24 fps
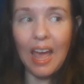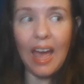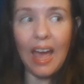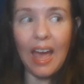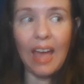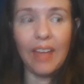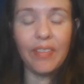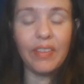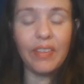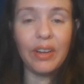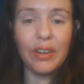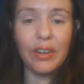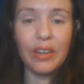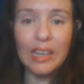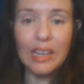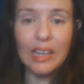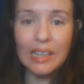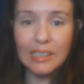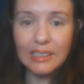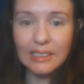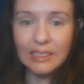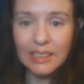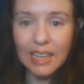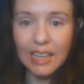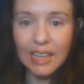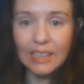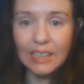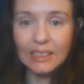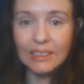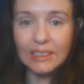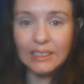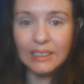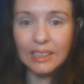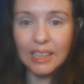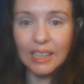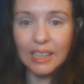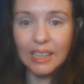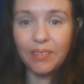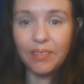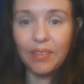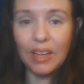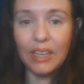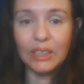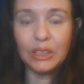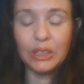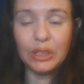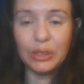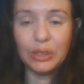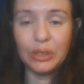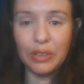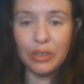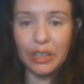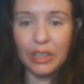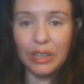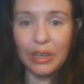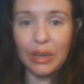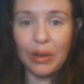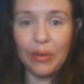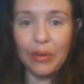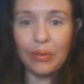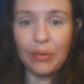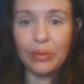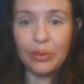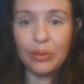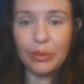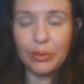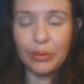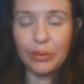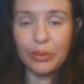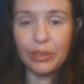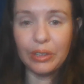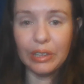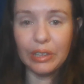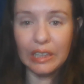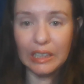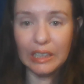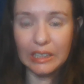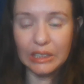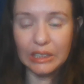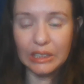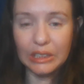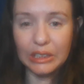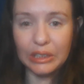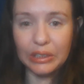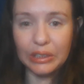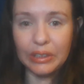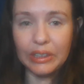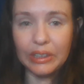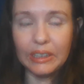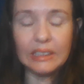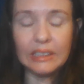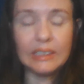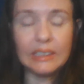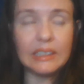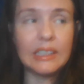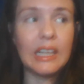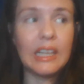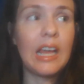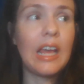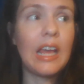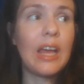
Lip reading: and there is testing that you can go through your insurance.